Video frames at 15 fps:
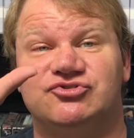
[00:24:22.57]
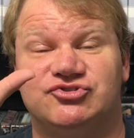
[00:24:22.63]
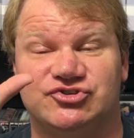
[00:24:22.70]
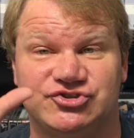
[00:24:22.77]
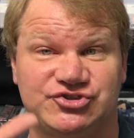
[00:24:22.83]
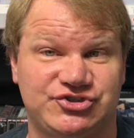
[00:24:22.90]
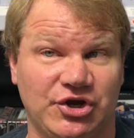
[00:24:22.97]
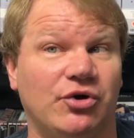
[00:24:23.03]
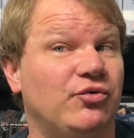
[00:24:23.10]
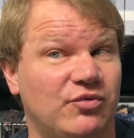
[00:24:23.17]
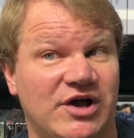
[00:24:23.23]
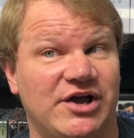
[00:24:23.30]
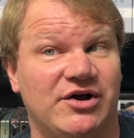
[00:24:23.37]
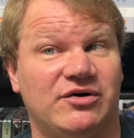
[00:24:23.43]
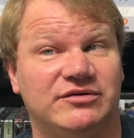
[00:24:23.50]
so
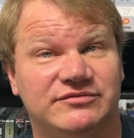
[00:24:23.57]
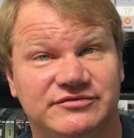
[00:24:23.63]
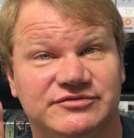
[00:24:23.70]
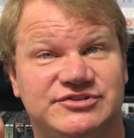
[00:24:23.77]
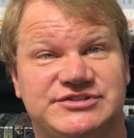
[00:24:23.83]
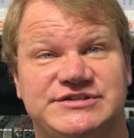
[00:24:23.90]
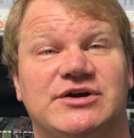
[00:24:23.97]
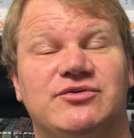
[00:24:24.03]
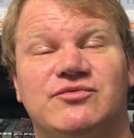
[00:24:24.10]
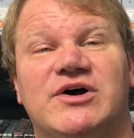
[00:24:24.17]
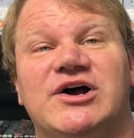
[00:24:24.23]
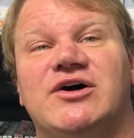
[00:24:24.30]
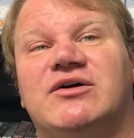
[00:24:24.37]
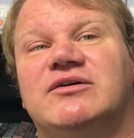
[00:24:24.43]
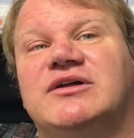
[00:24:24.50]
well, so
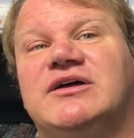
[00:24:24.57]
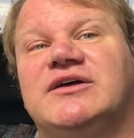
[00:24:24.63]
well.